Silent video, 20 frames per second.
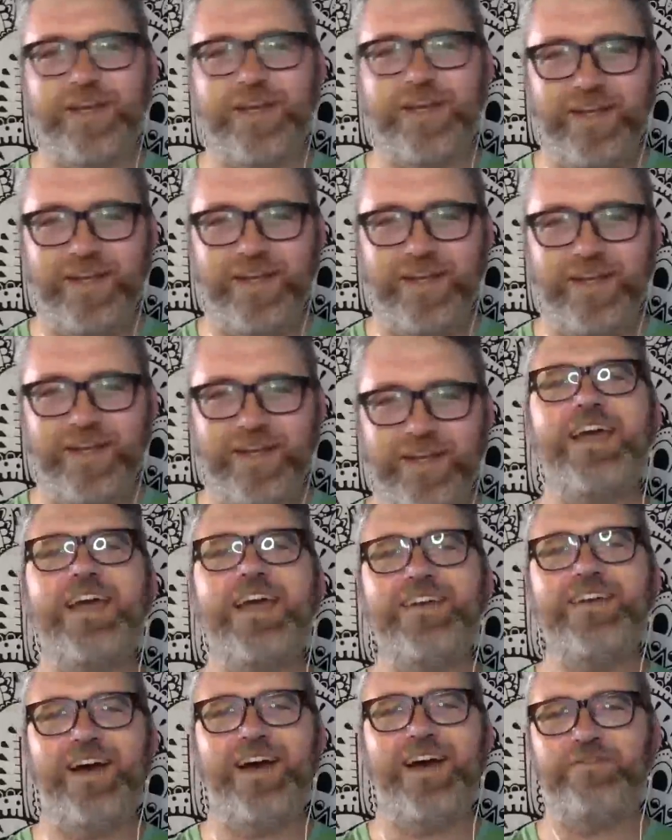I
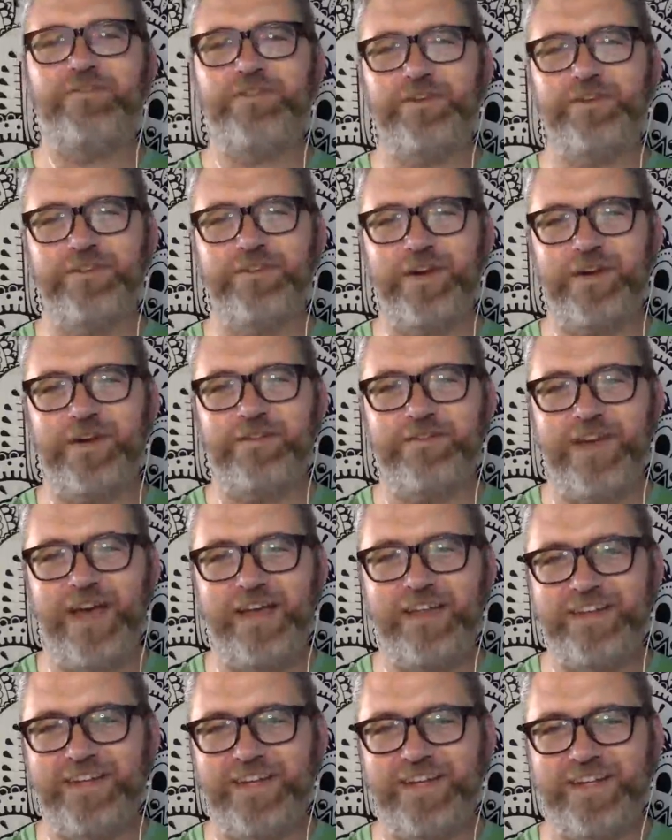a, I feel very
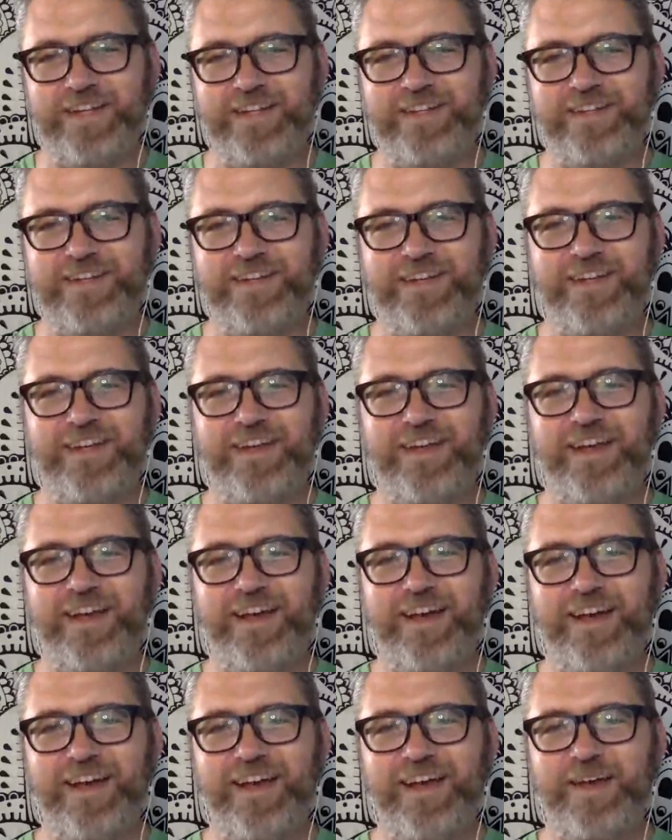validated,
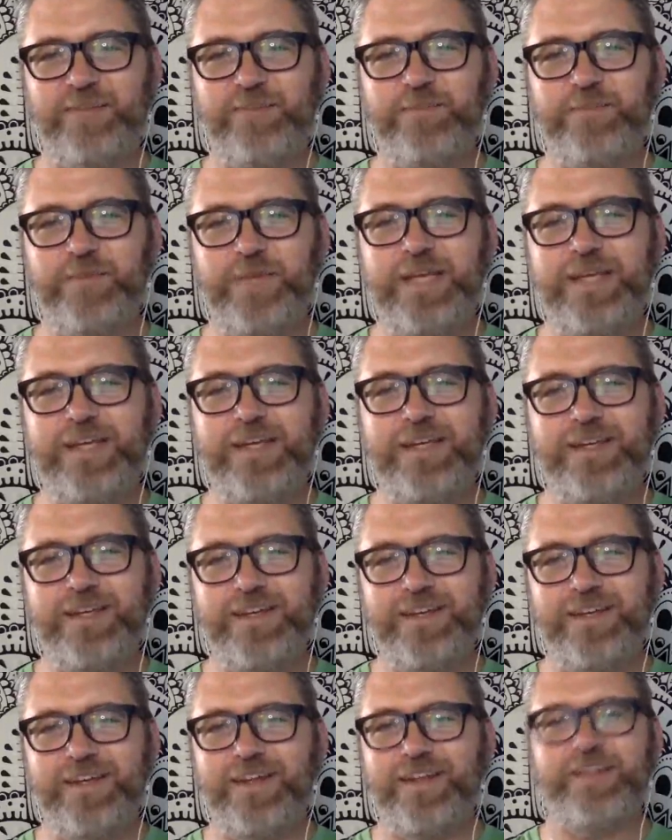uh, and
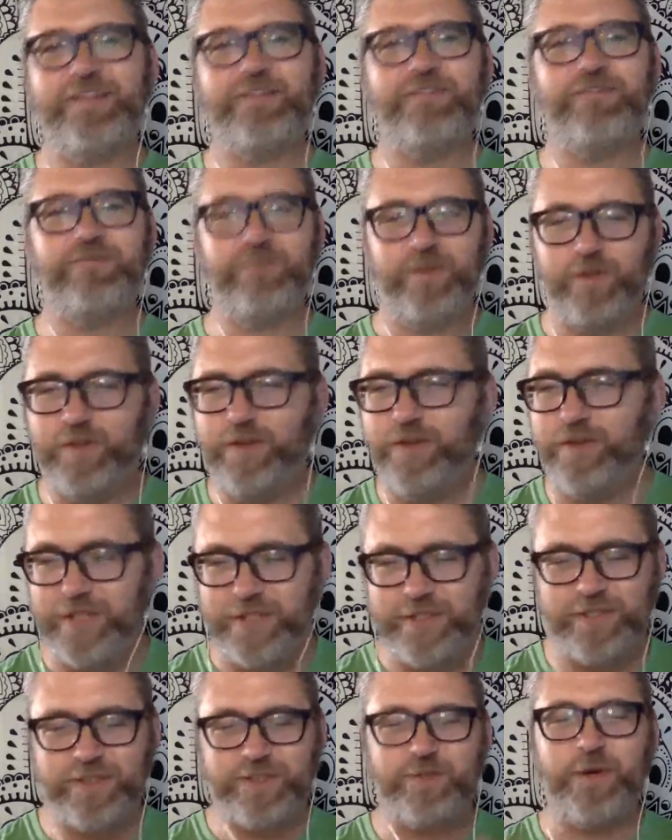okay. B, the
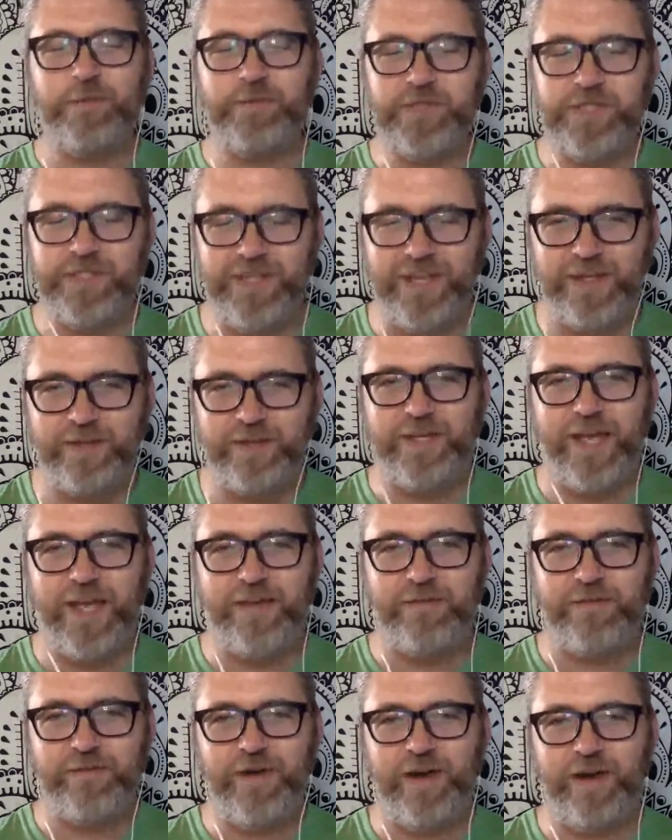the description that you
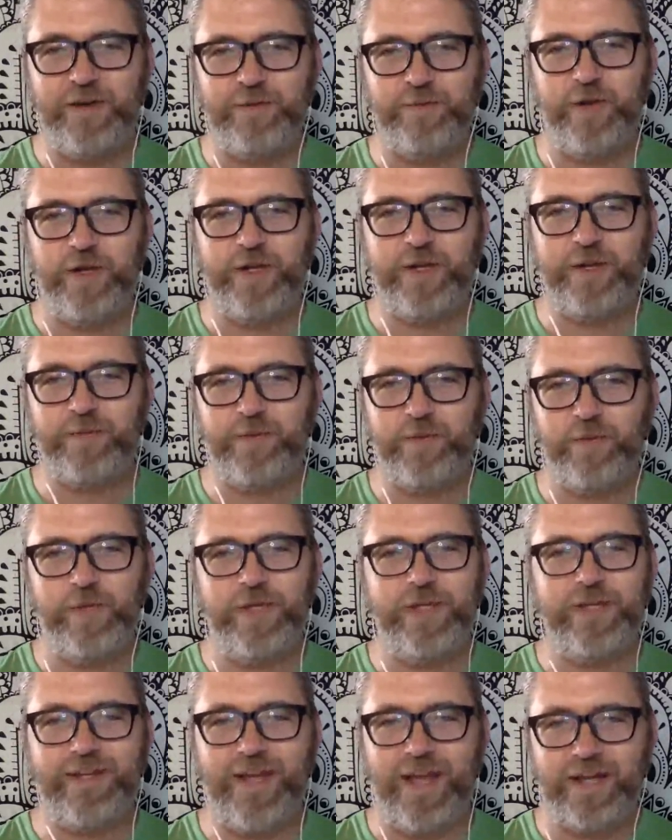gave of how you break up your
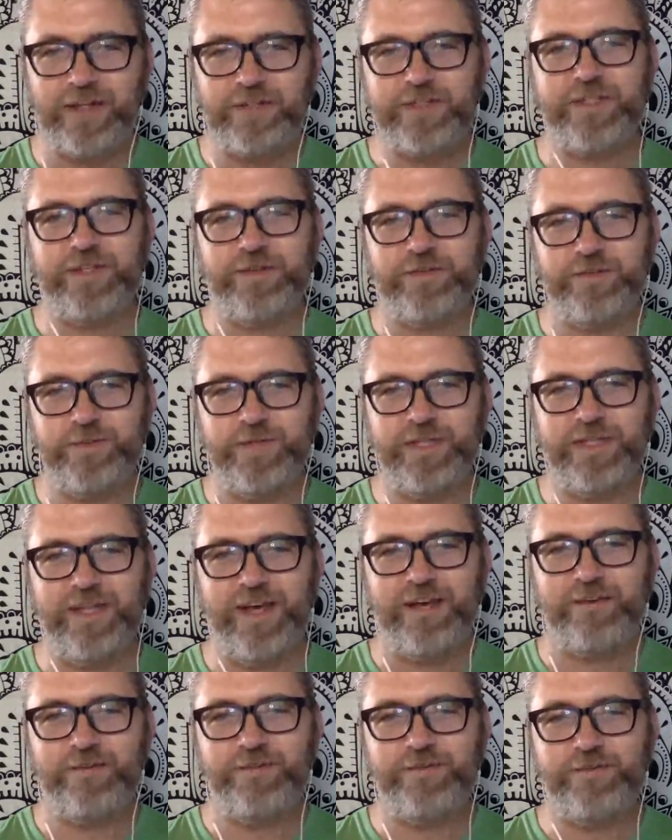week actually gives me a
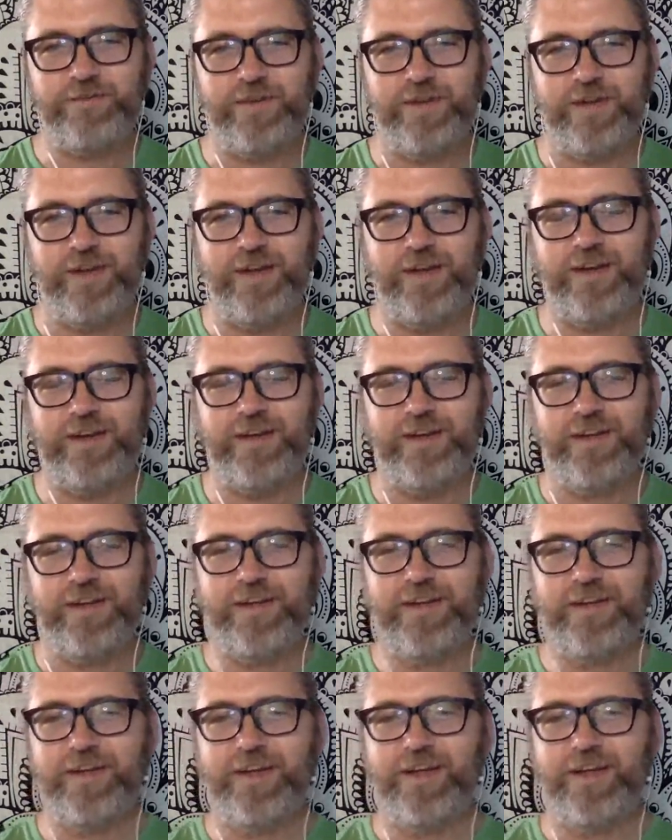lot of uh,